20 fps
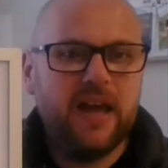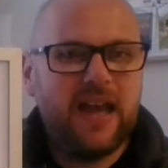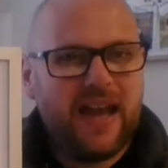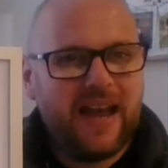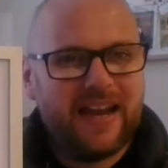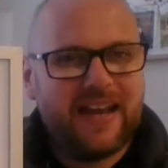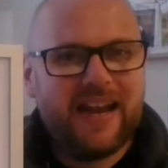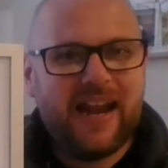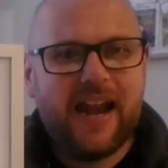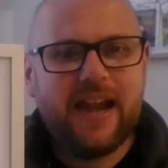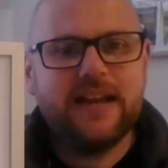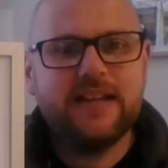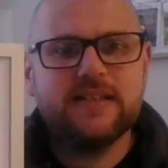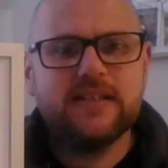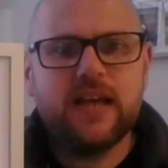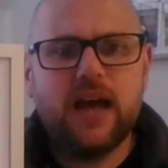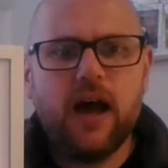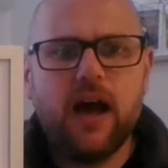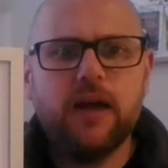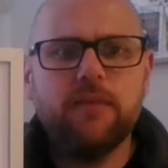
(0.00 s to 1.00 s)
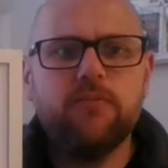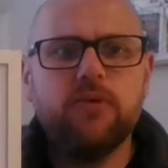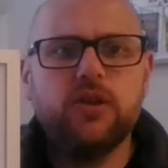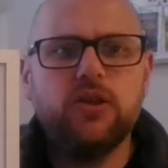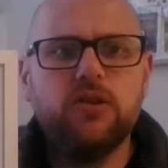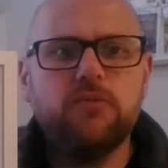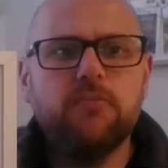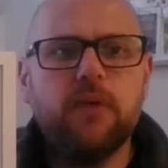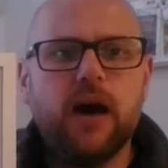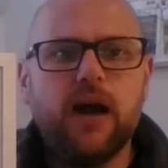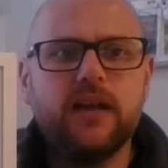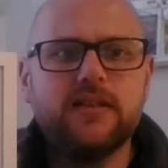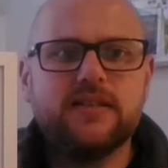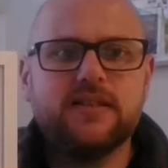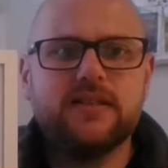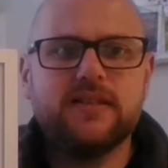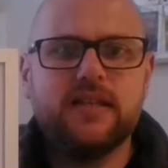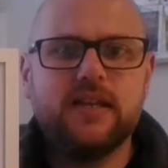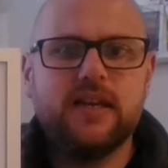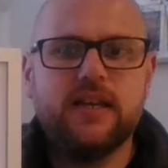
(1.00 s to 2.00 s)
And in any time that you might
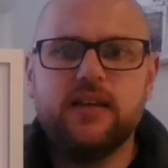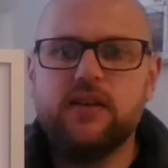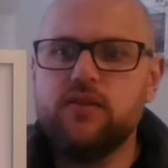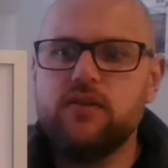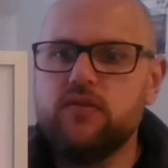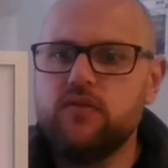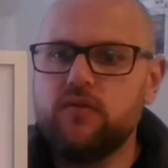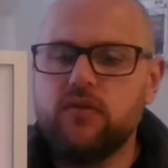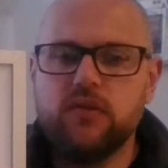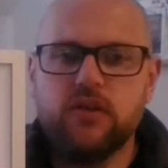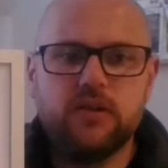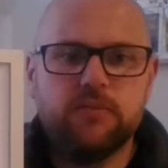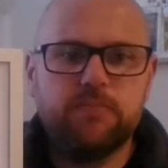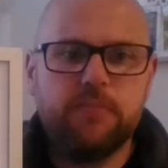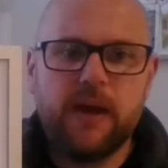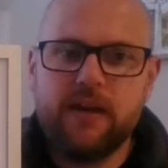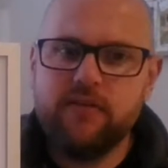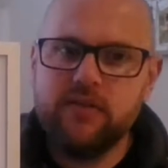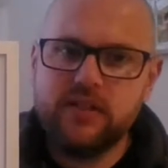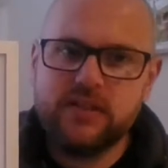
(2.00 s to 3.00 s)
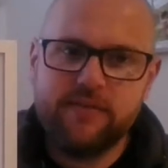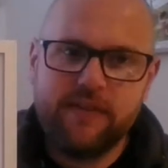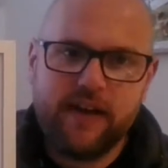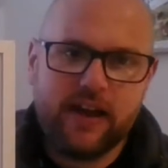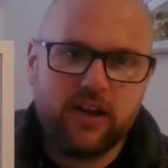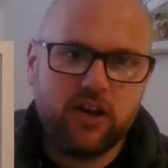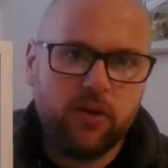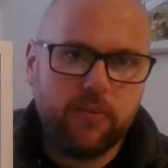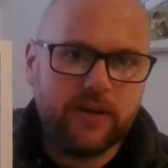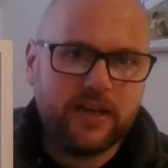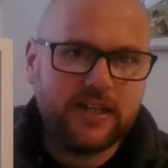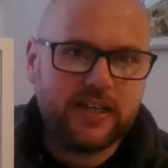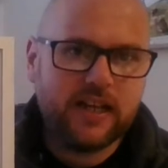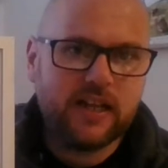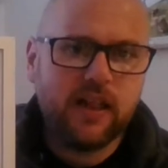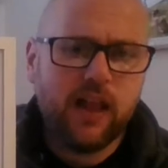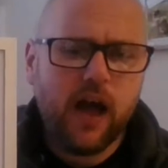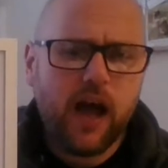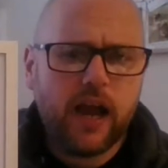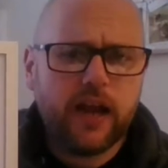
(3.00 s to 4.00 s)
see periods of economic
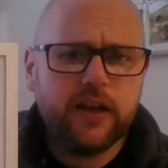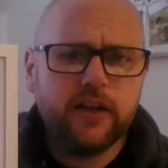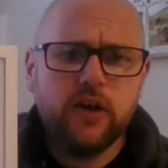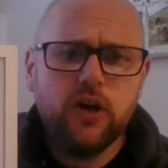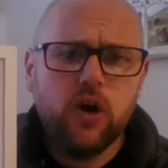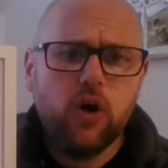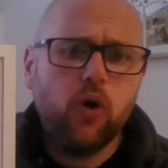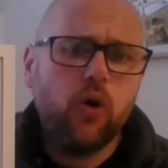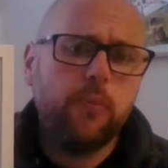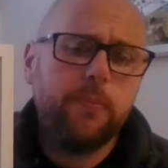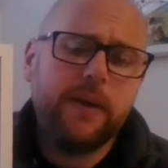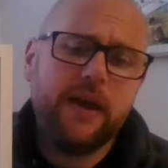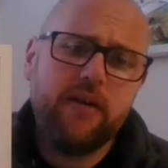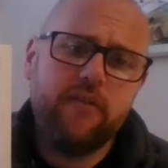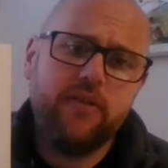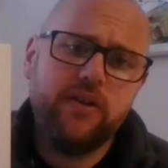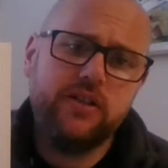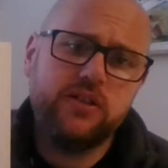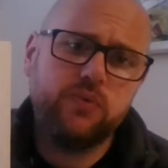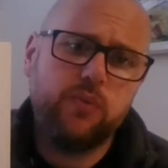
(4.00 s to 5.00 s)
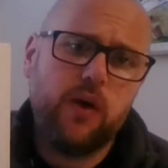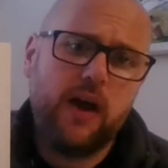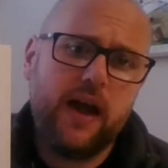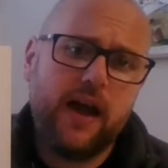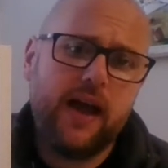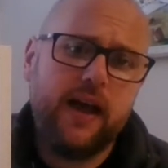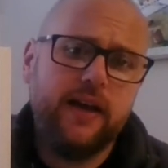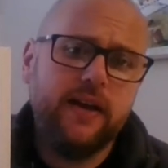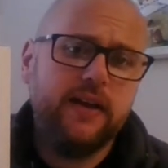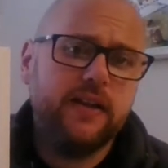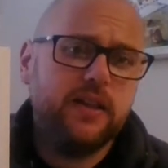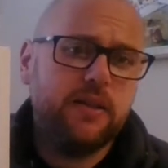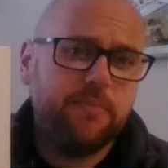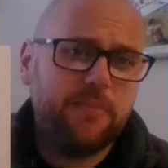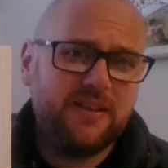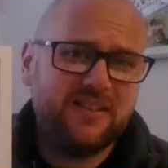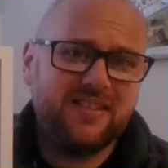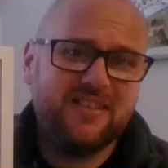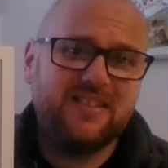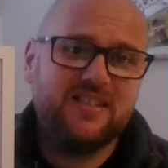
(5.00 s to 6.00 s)
decline or periods where the
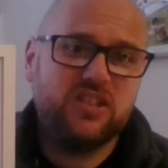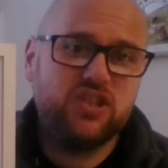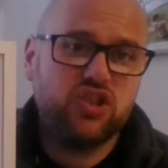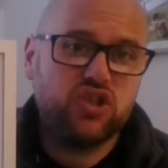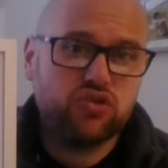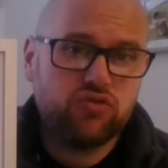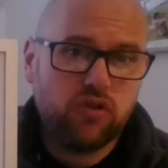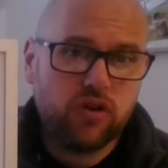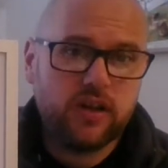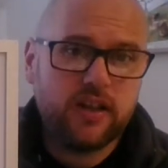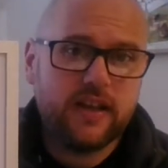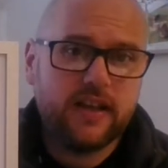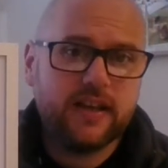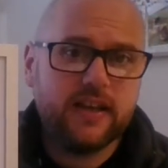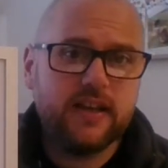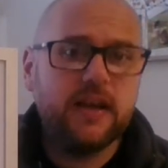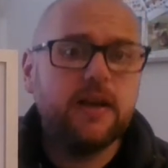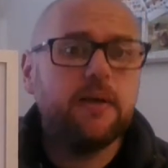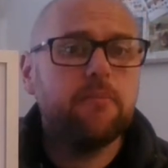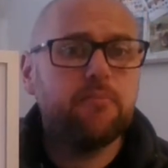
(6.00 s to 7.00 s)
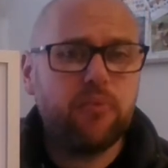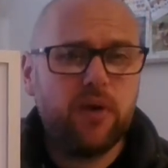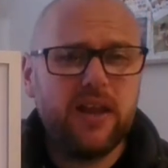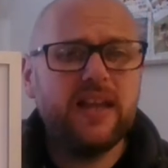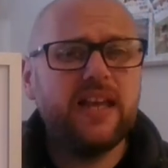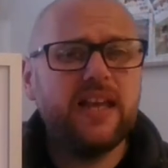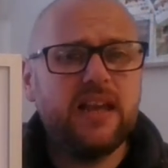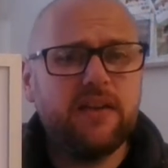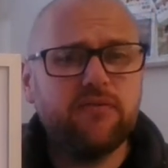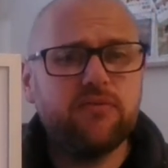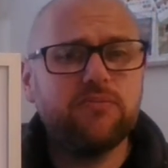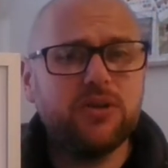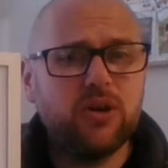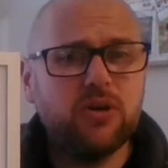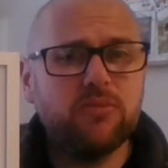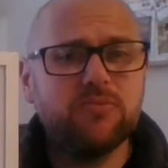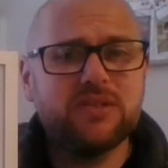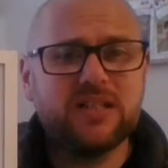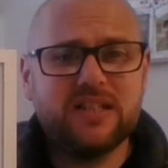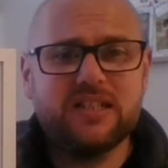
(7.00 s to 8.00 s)
business is struggling, break even
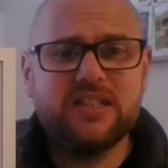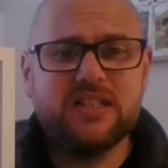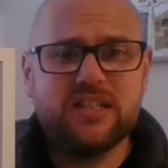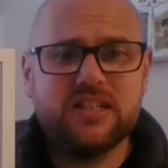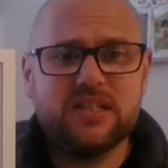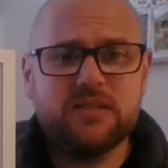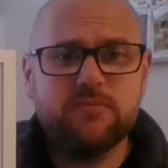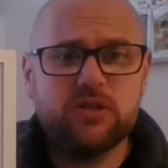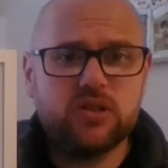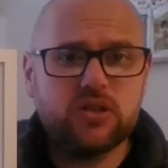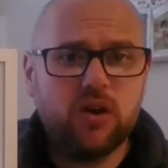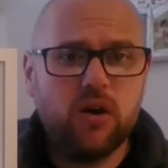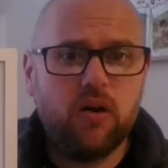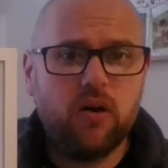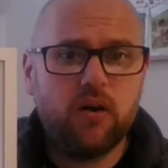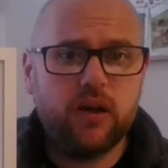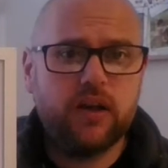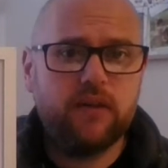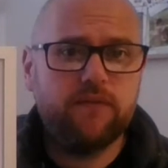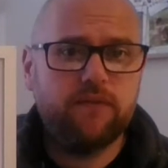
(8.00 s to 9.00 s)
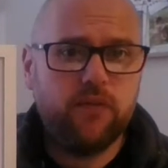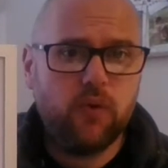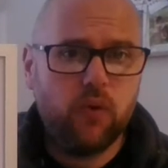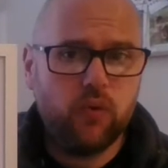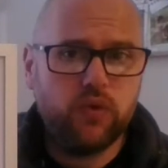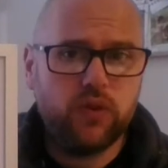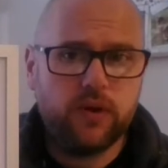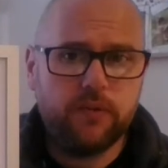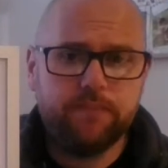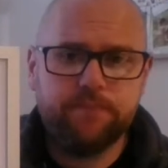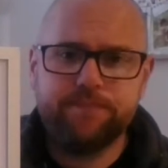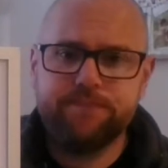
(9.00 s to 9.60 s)
becomes a legitimate target for them.